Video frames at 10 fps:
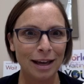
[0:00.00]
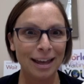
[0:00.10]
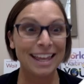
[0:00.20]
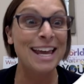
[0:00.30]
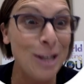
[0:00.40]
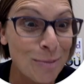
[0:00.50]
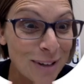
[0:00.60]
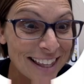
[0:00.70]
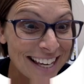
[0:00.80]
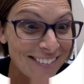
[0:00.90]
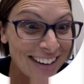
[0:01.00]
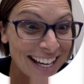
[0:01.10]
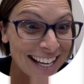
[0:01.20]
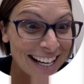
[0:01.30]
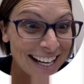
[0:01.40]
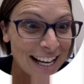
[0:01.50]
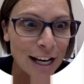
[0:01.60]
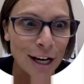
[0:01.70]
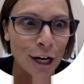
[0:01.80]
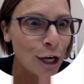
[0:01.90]
Can you believe it?
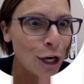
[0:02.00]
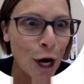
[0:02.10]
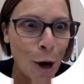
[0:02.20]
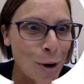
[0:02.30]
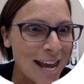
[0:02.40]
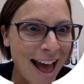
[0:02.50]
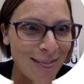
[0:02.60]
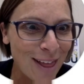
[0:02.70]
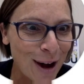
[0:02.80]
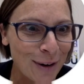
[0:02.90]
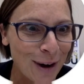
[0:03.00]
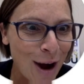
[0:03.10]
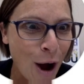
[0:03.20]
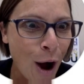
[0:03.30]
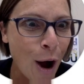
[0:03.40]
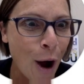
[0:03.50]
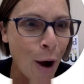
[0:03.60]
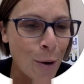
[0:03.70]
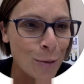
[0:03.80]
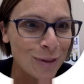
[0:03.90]
No yellow,
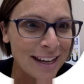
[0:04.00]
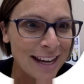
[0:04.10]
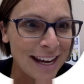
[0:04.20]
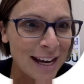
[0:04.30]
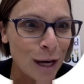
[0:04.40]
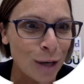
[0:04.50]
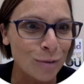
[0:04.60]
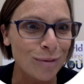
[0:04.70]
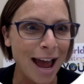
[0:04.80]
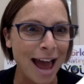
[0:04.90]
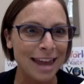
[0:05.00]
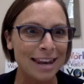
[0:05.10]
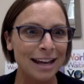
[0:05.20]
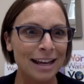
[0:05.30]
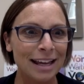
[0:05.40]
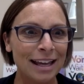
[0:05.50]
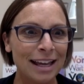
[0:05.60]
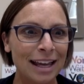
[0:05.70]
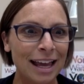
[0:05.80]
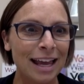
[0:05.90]
only red.
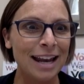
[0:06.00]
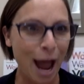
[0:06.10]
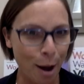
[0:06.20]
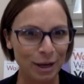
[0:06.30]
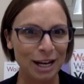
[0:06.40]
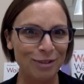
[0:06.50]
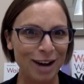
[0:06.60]
And how many